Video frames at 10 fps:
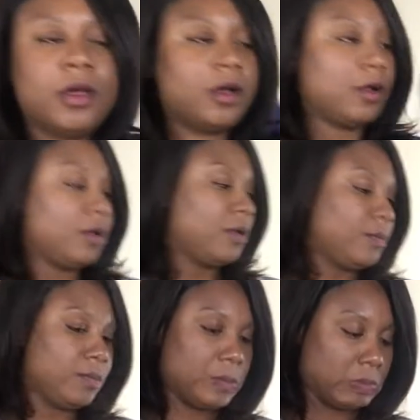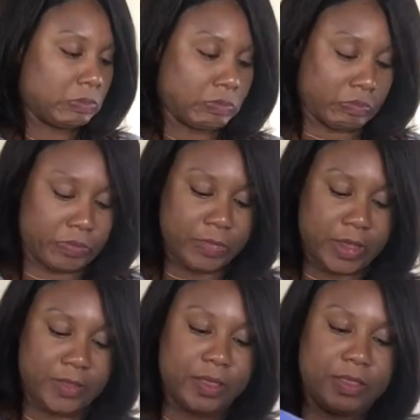Um,
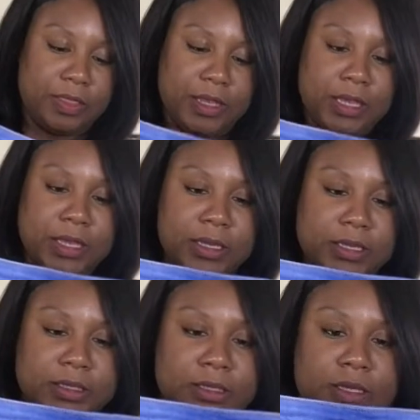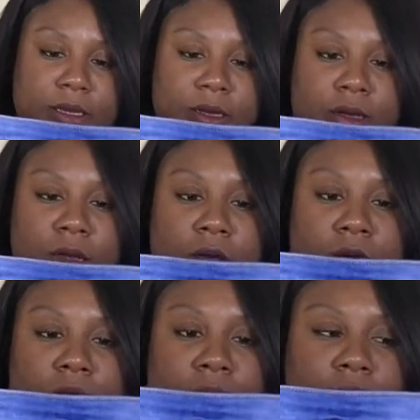and then these
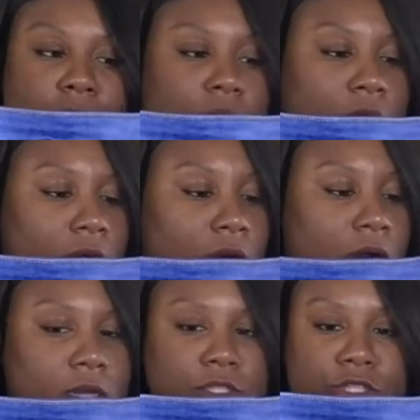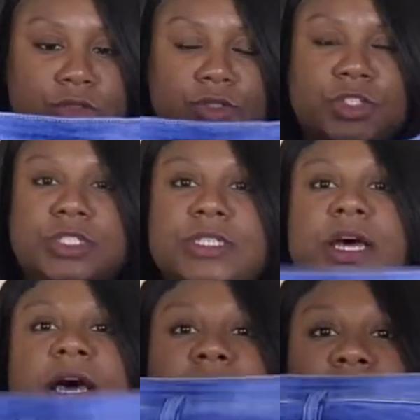are a junior's
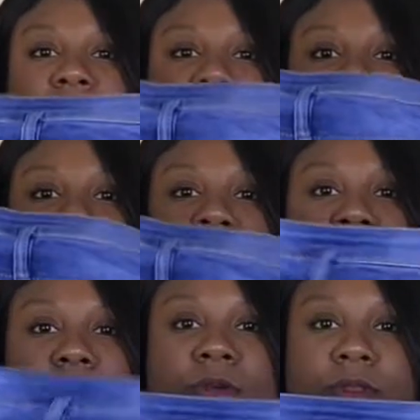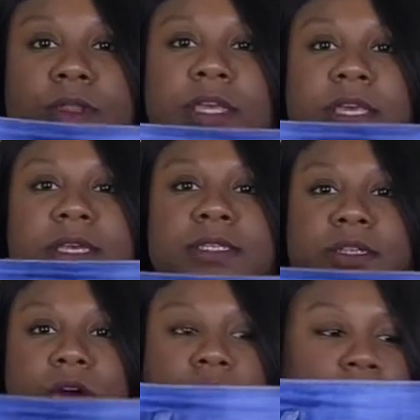nine. So these
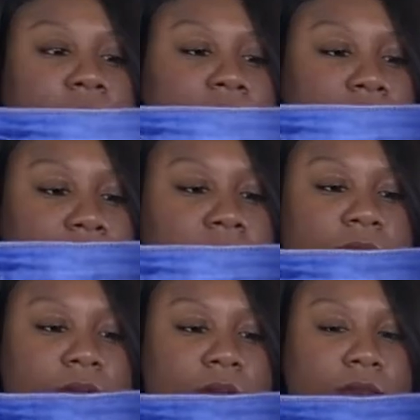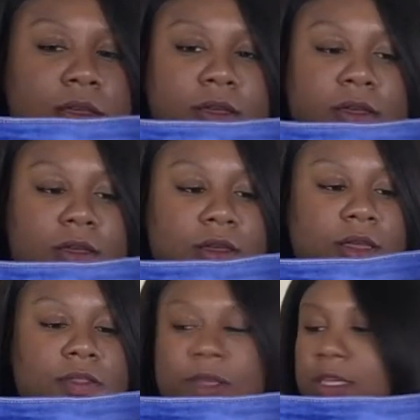are nine
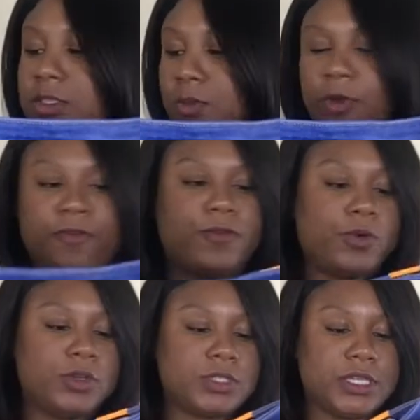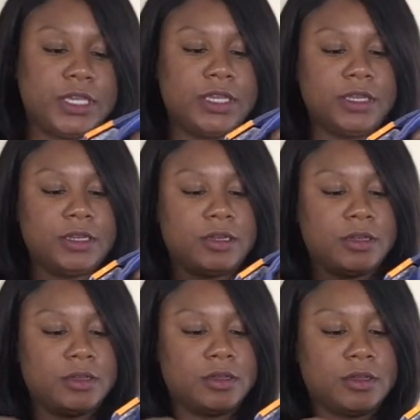and these were fourteen
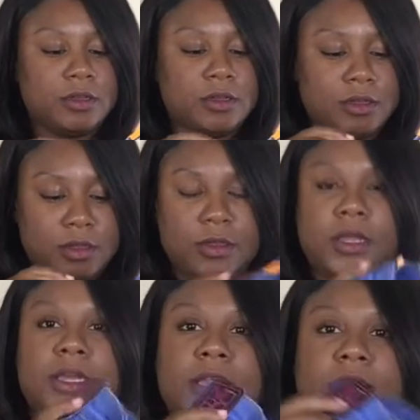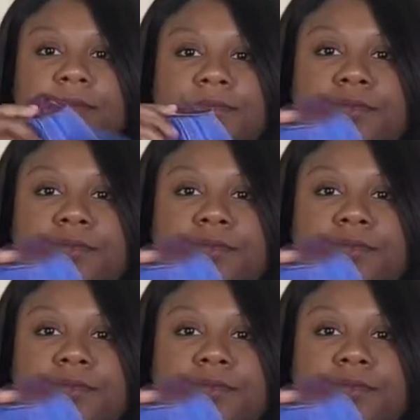ninety-eight.